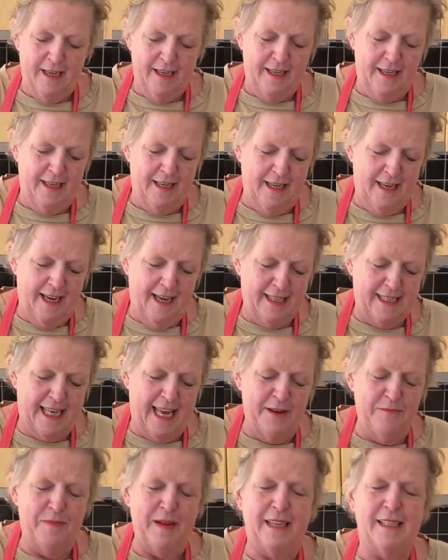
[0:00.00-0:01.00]
Yes,
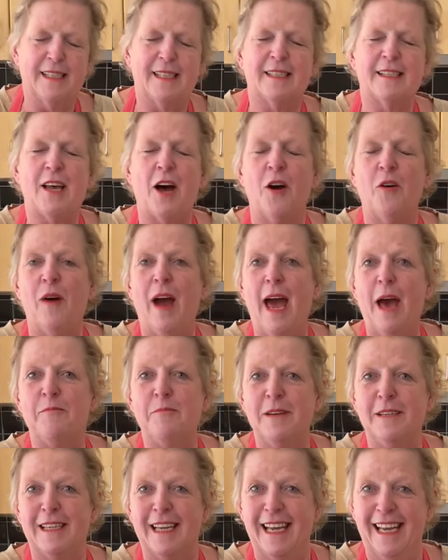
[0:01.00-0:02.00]
he'd be so
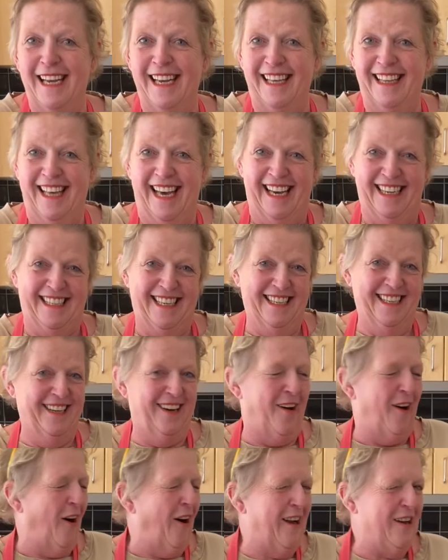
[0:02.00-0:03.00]
happy to hear that.
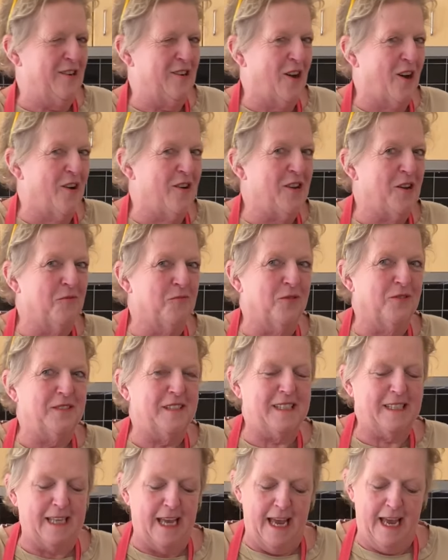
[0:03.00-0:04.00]
I know you would,
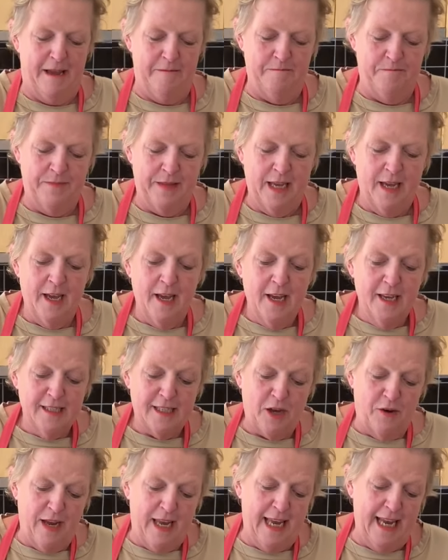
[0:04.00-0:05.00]
Sam.
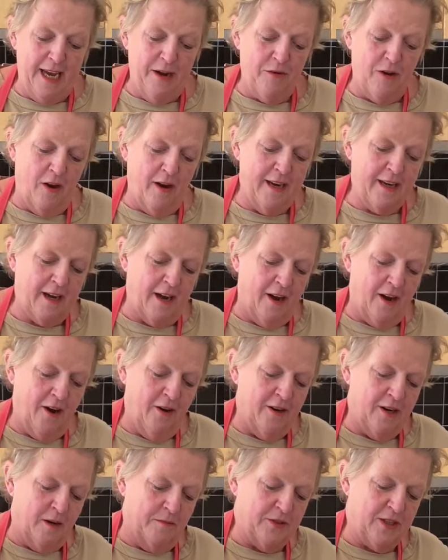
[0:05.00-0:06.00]
So here I go,
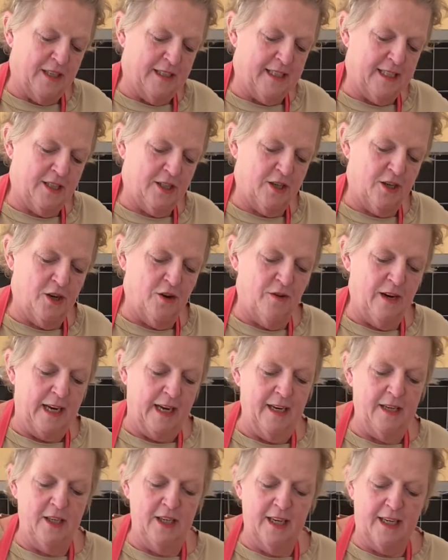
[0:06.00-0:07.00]
and I'm just stirring
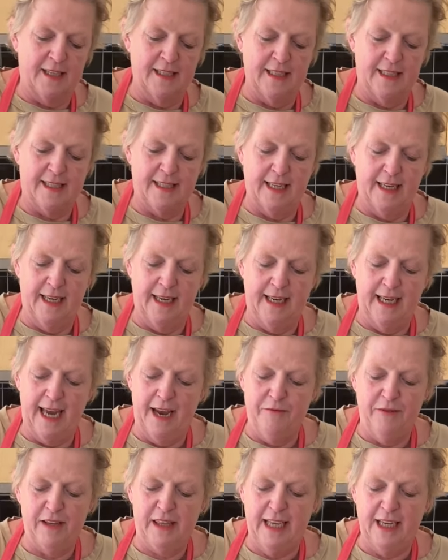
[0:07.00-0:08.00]
it, and you can see
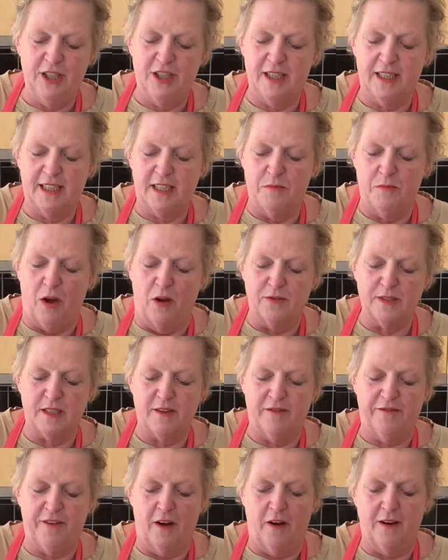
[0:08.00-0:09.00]
everything just
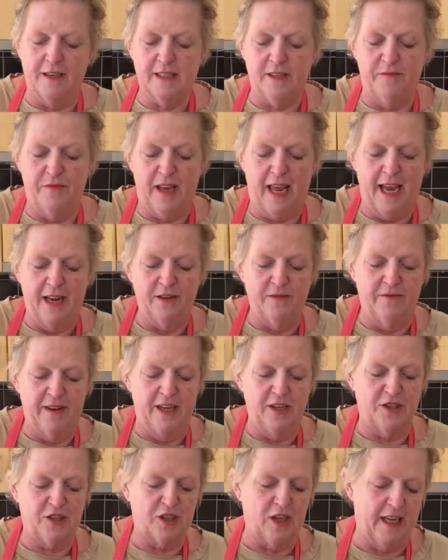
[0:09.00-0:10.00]
emulsifies
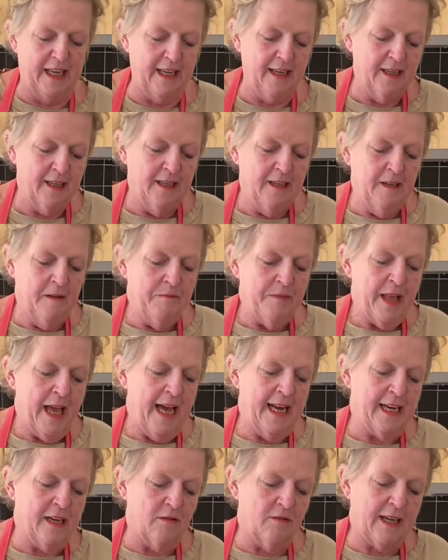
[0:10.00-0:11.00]
eventually,
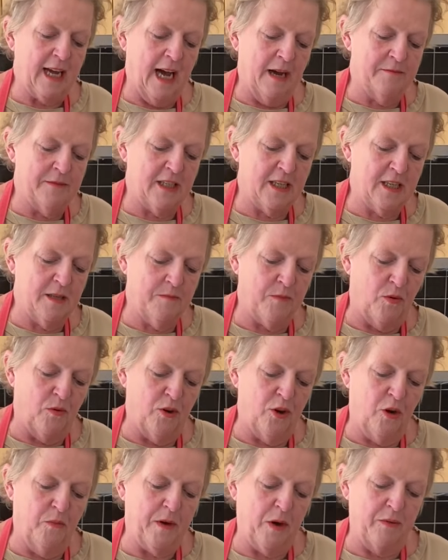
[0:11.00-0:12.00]
and it'll come to the
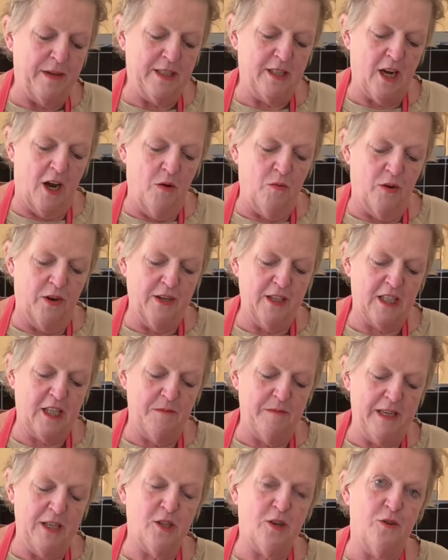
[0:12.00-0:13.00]
boil, but we don't want it to
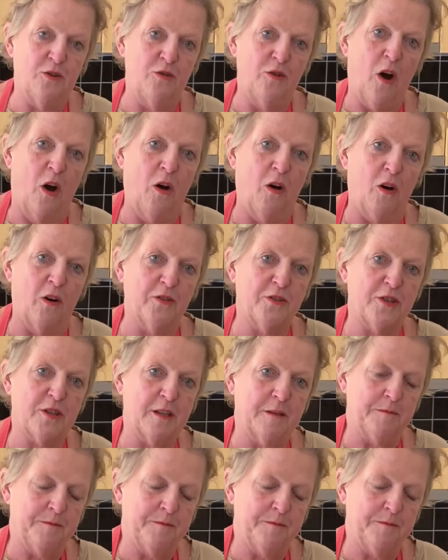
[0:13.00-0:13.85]
be too hot.